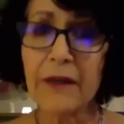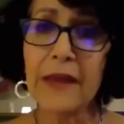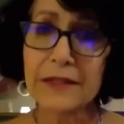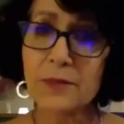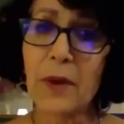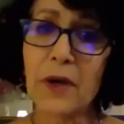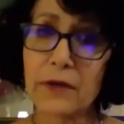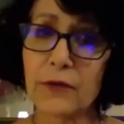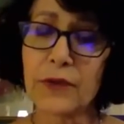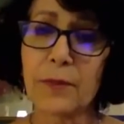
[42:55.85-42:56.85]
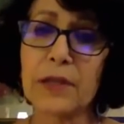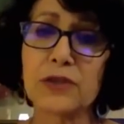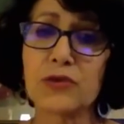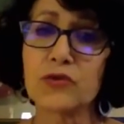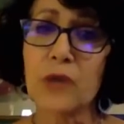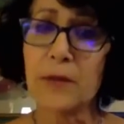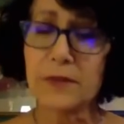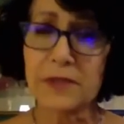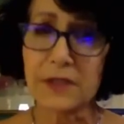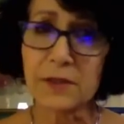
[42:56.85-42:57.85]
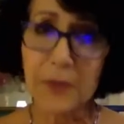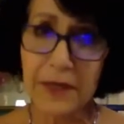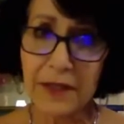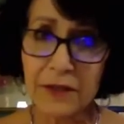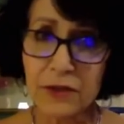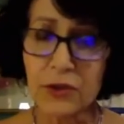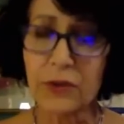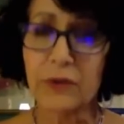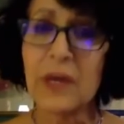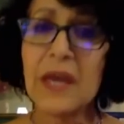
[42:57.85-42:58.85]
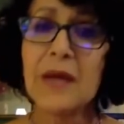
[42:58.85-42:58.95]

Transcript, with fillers: And that's part of what the pleasure trap is explaining to you.